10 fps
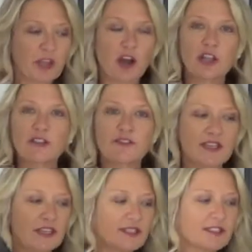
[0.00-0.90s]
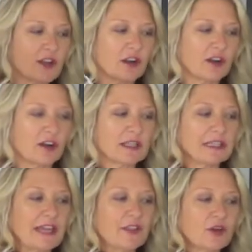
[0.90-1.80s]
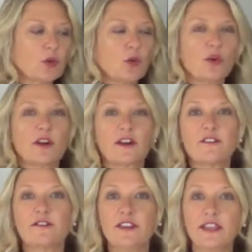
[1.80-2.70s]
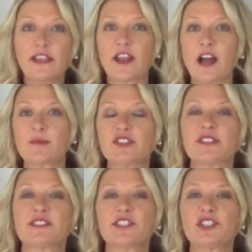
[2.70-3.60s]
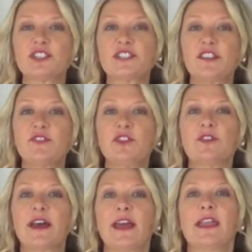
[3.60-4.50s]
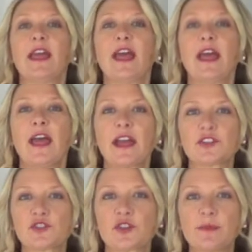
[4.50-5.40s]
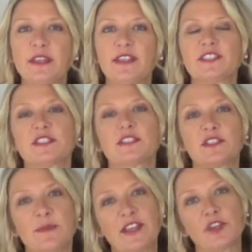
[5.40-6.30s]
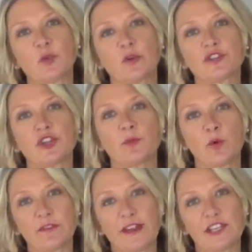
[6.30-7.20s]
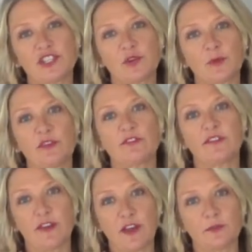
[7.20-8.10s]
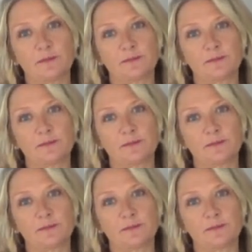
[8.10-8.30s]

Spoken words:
All of these are leather or vegan options to just give you that extra piece to make your wardrobe more fashionable for fall.